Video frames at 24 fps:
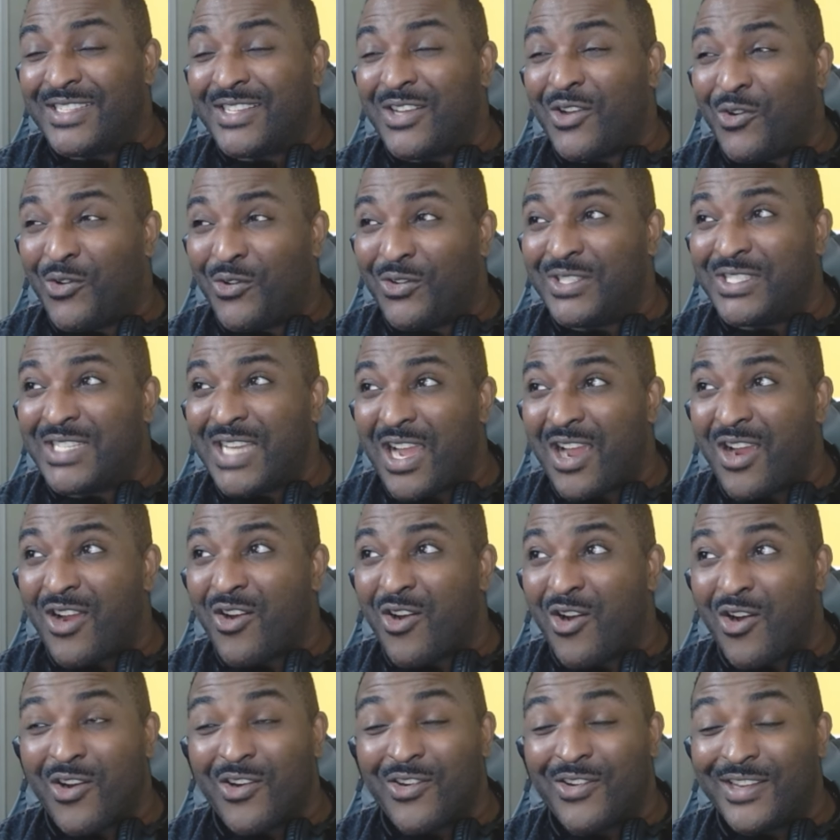whole entire
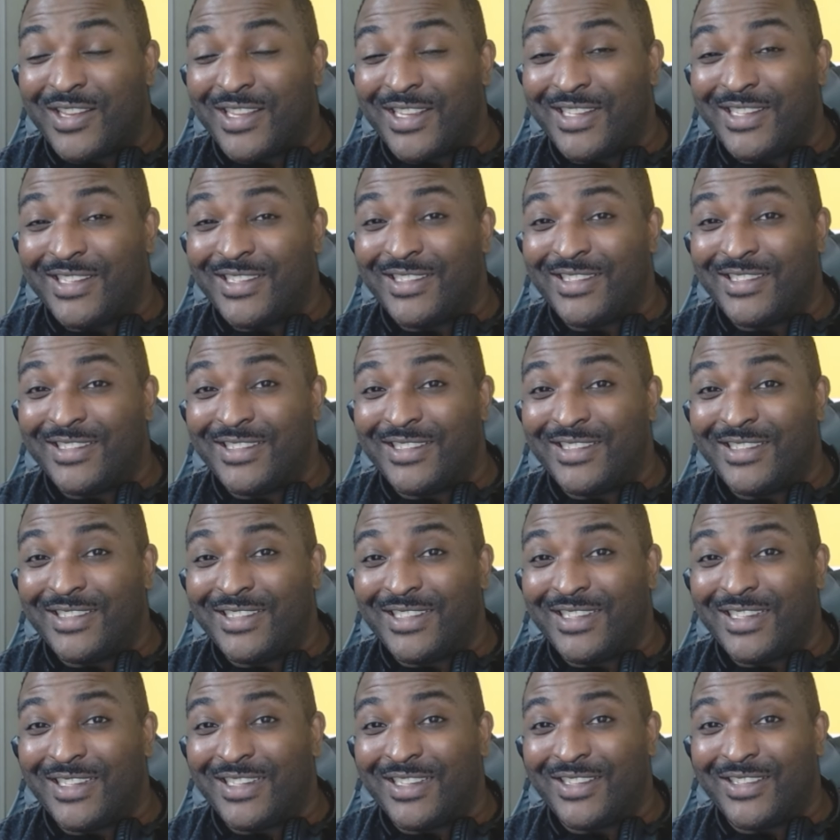arc in,
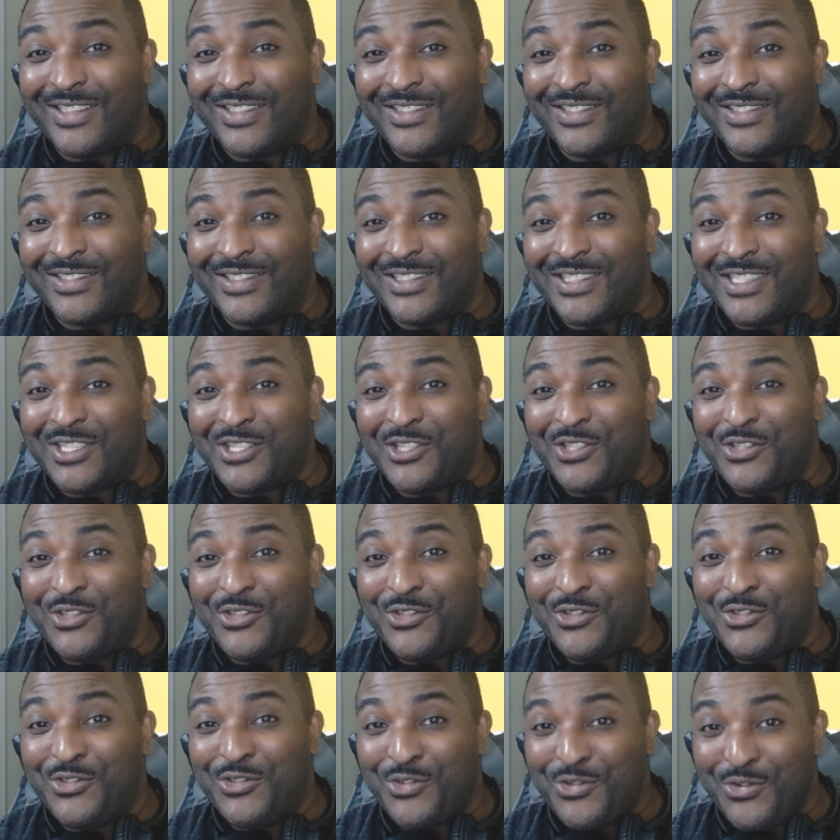you know, just
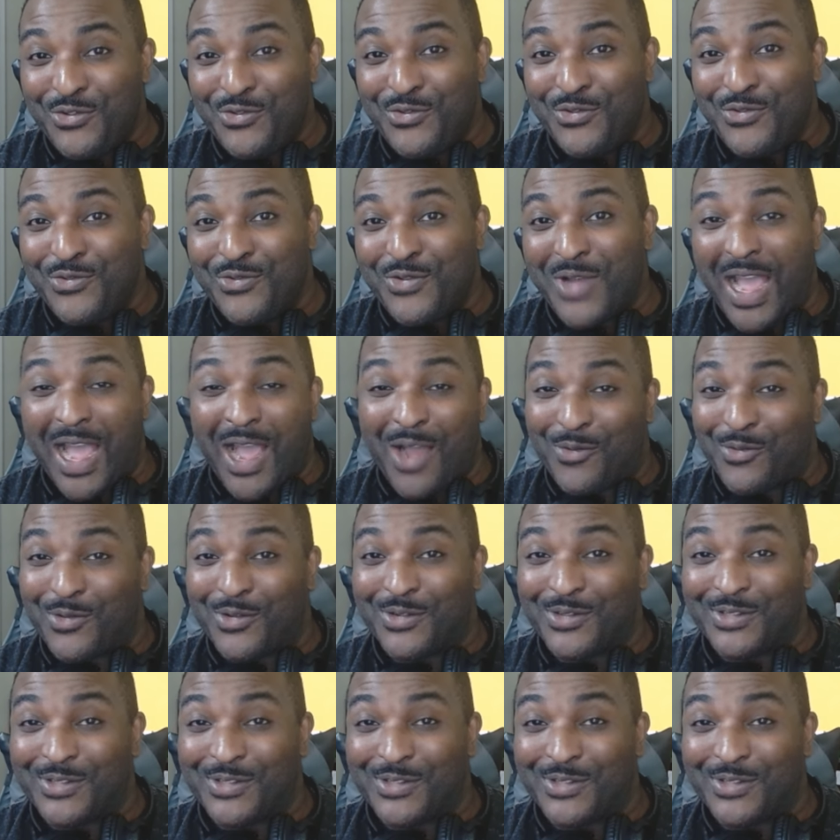2 hours.